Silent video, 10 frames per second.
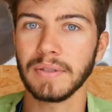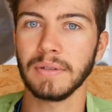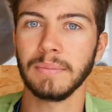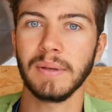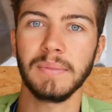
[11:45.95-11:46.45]

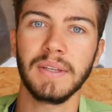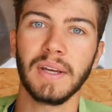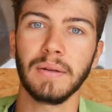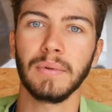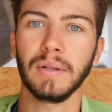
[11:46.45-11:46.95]
so
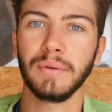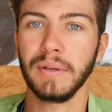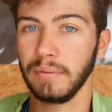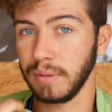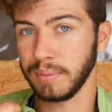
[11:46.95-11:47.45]
maybe I will
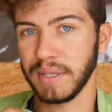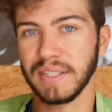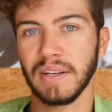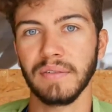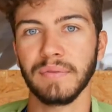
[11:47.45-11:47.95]
do it with my
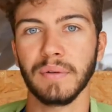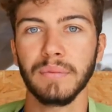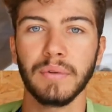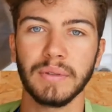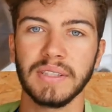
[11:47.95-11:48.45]
cell
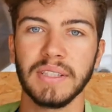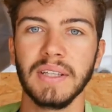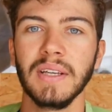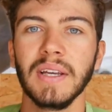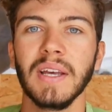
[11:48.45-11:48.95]
phone, we will
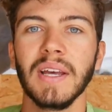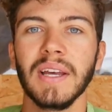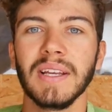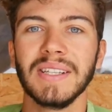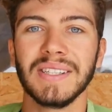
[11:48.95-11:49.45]
see.
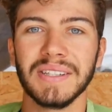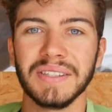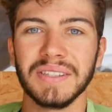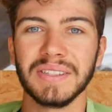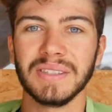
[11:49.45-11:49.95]

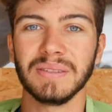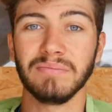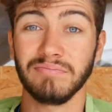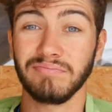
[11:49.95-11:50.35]
So